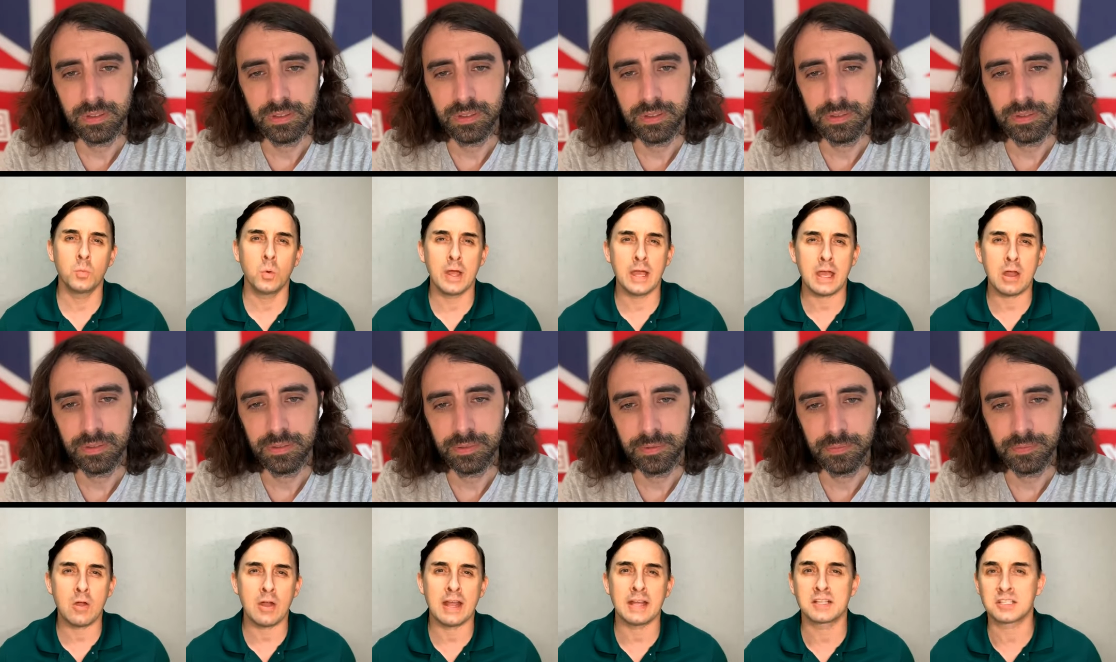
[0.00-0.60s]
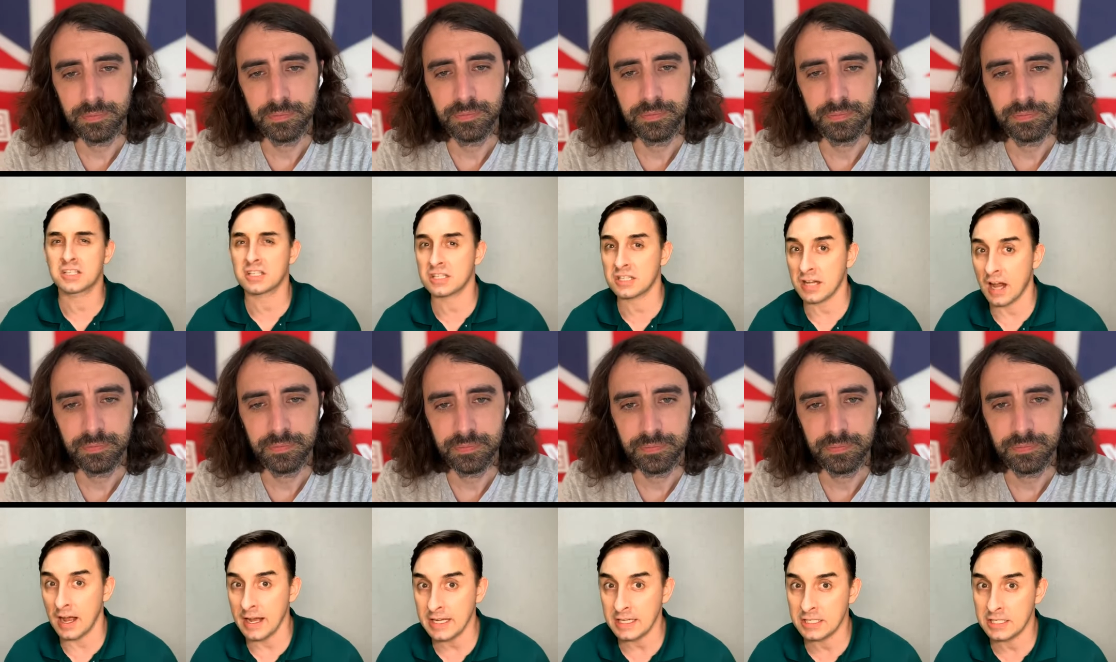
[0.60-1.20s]
Speaker 1: we're
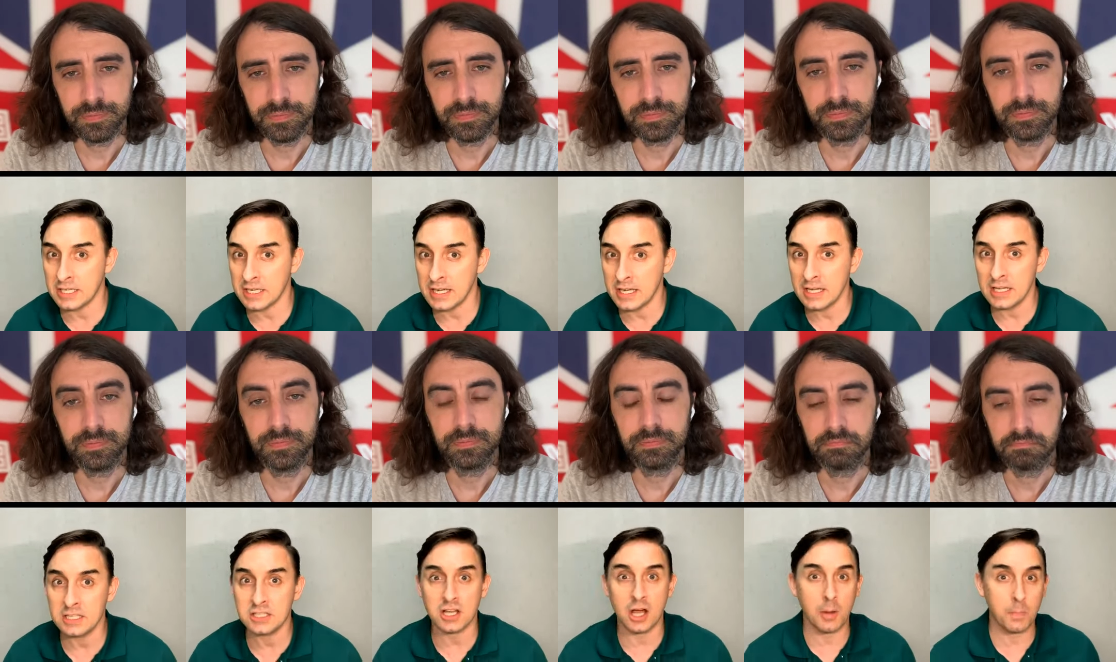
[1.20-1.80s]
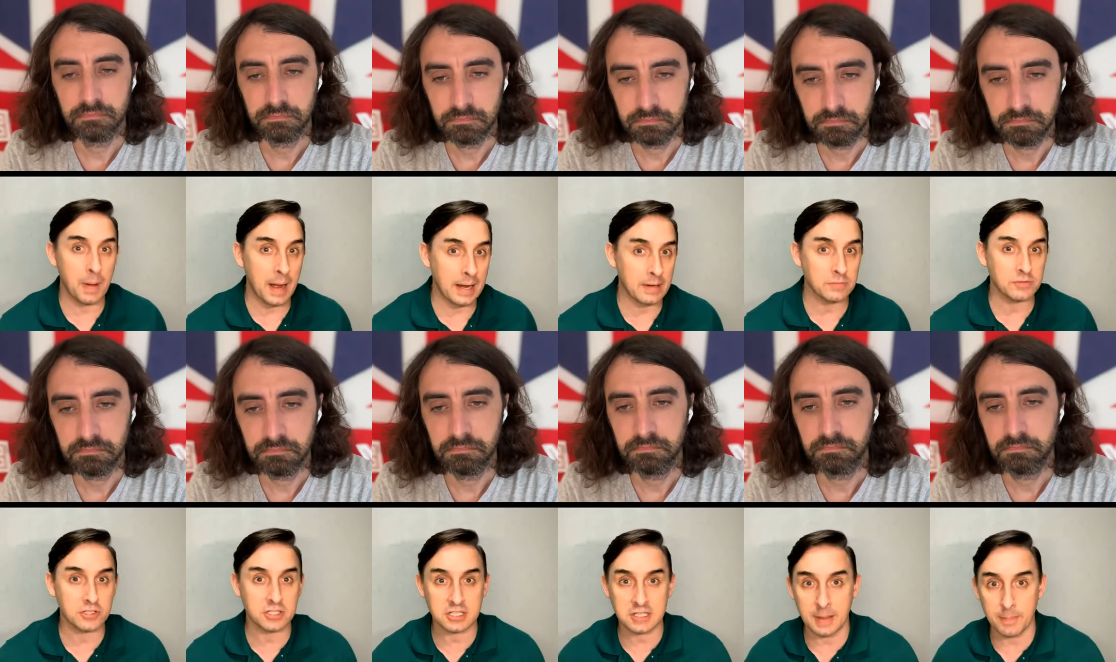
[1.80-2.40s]
excited
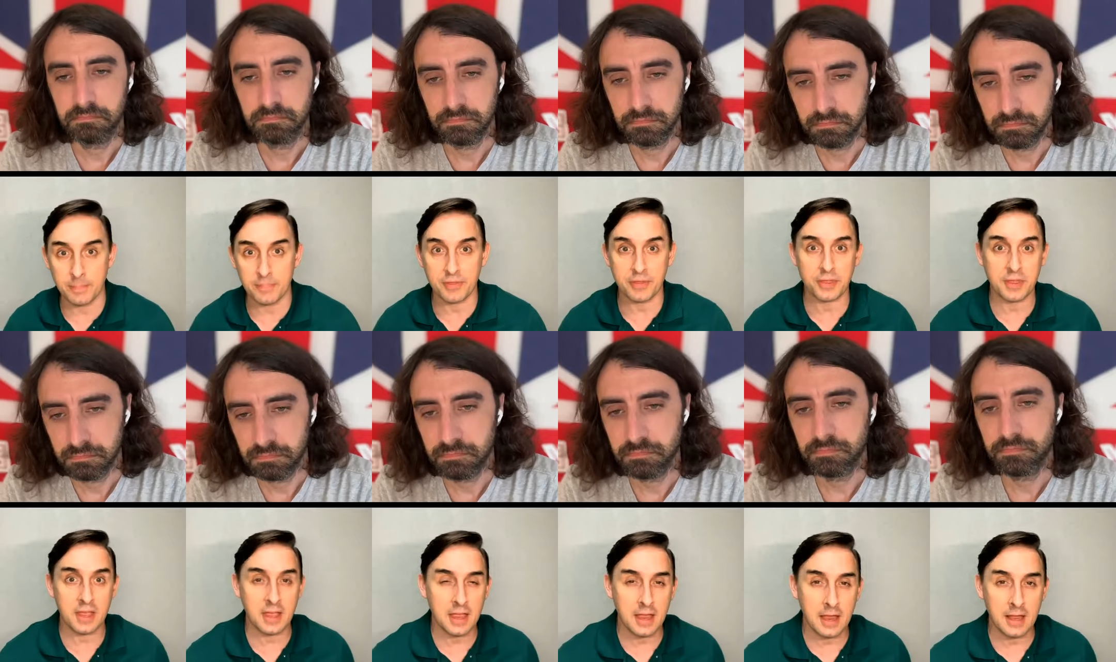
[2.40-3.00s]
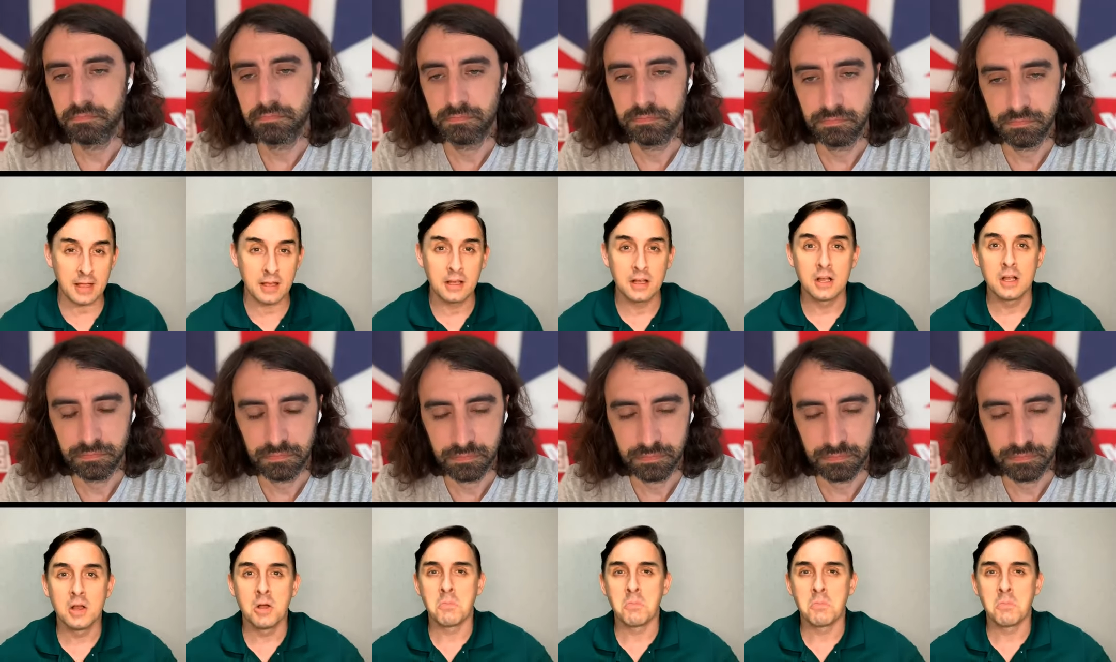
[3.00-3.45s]
about something,